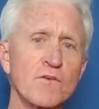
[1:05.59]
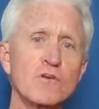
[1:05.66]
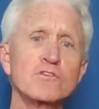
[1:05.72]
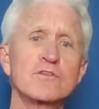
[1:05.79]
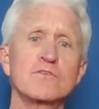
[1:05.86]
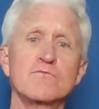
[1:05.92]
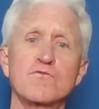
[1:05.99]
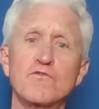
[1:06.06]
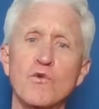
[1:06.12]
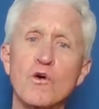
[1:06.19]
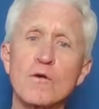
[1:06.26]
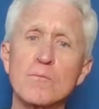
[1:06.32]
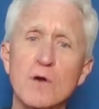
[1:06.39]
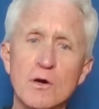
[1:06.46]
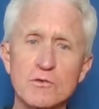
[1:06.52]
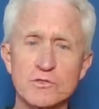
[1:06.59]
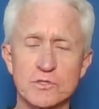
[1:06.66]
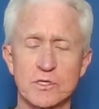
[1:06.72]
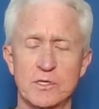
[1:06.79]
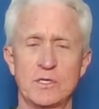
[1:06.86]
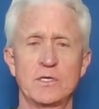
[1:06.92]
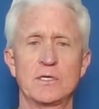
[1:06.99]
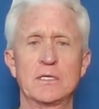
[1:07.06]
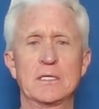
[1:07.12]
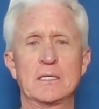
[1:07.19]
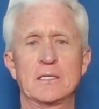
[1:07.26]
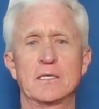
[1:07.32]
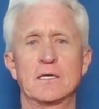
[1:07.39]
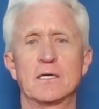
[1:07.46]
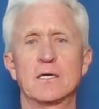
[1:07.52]
First and foremost,
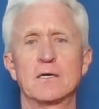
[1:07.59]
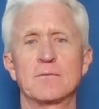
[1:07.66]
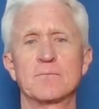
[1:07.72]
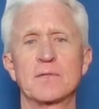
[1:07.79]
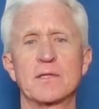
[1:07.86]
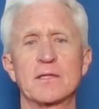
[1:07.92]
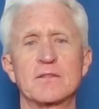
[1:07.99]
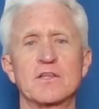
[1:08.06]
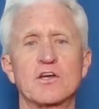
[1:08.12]
uh,